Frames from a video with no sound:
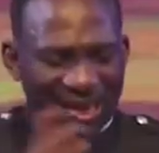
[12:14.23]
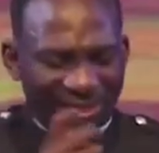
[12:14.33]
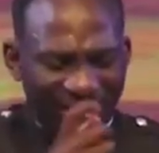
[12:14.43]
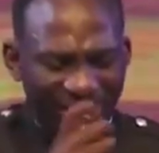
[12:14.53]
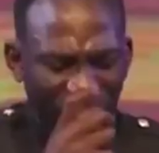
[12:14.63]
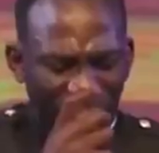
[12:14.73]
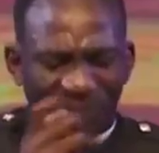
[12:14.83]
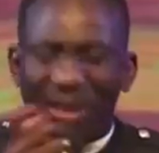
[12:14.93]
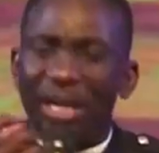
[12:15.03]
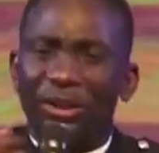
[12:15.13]
is
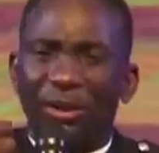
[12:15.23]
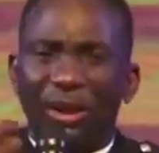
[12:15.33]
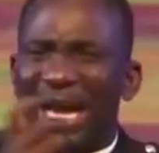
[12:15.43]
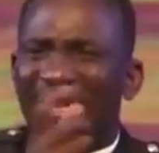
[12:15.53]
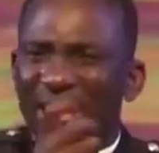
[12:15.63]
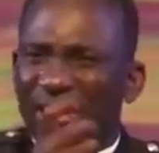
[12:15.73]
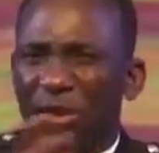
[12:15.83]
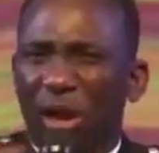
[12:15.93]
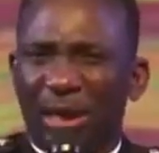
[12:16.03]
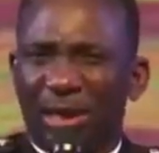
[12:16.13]
revelation. Light is
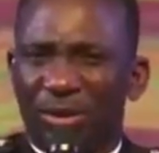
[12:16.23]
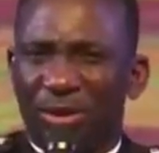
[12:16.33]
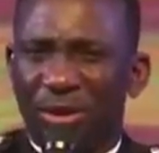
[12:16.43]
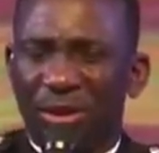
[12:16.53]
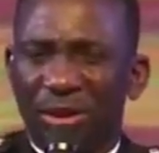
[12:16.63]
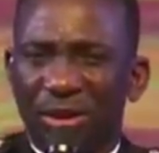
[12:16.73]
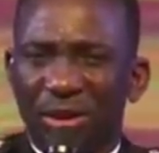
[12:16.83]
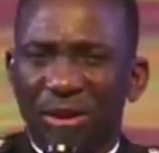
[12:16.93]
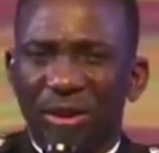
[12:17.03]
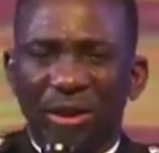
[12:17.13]
knowledge.
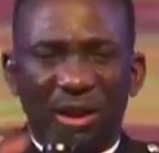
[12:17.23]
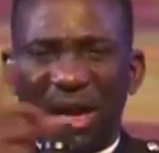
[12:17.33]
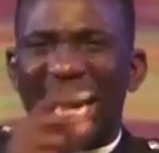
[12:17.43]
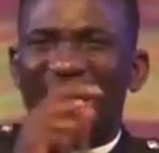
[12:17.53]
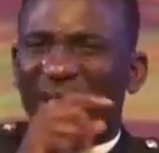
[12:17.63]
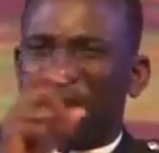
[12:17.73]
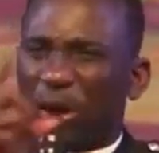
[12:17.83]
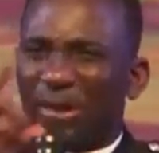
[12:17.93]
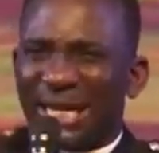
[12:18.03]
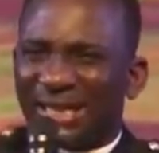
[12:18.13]
Light is
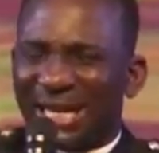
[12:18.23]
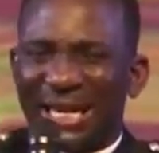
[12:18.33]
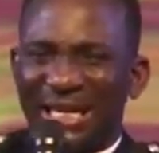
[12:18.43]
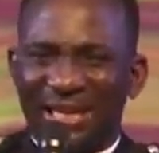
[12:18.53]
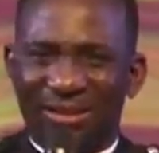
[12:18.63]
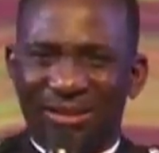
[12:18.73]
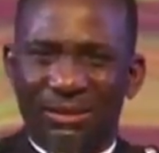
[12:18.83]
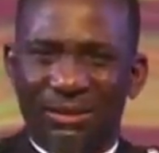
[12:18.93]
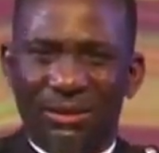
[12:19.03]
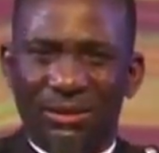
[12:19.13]
understanding.
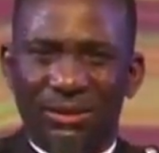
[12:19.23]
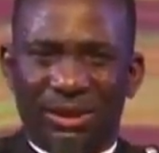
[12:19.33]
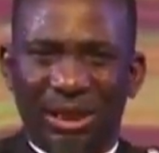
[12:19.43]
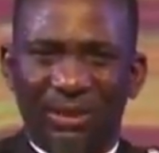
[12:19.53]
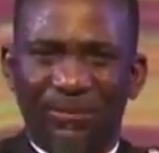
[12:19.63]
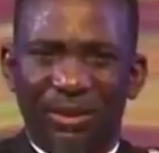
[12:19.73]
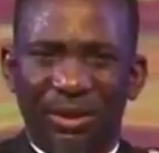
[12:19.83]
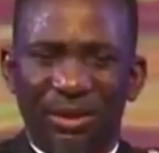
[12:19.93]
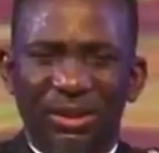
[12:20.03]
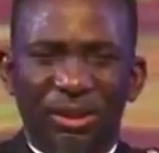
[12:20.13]
See?
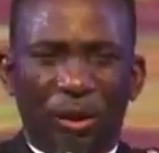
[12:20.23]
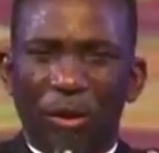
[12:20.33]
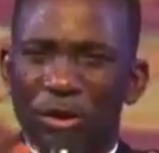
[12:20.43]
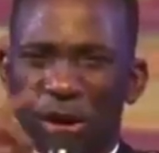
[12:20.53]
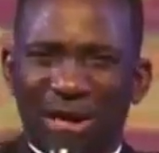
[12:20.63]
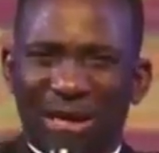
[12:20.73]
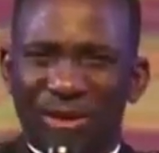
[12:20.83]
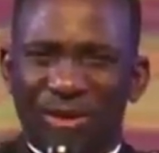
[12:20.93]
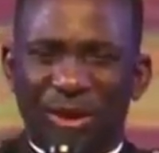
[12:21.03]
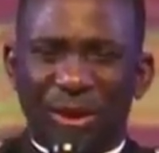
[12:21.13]
So
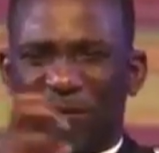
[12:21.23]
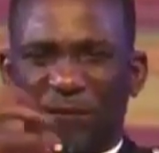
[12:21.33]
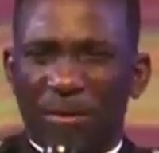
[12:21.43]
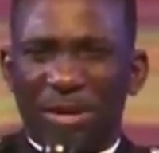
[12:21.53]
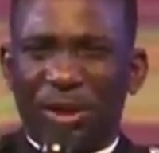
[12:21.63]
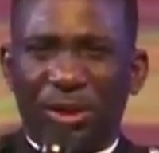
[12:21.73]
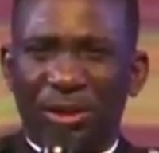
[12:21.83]
knowledge, information,